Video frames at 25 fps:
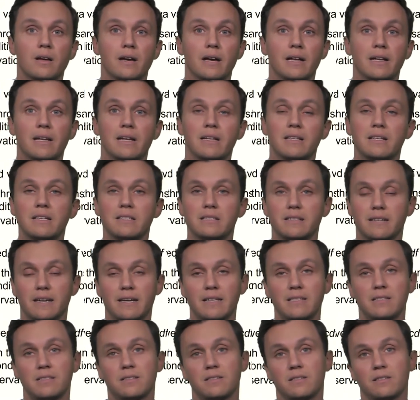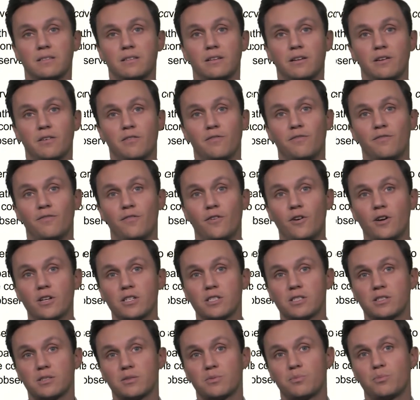In this case, the
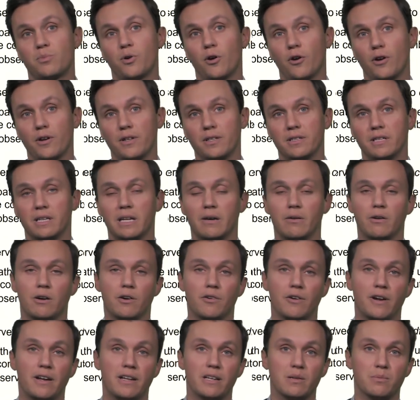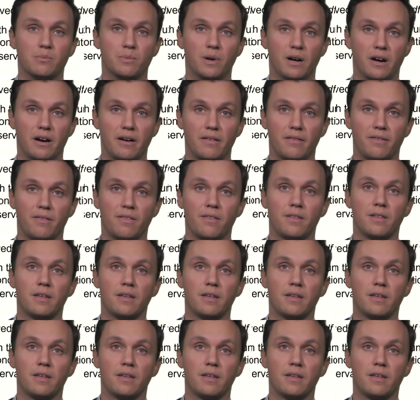first point in our random path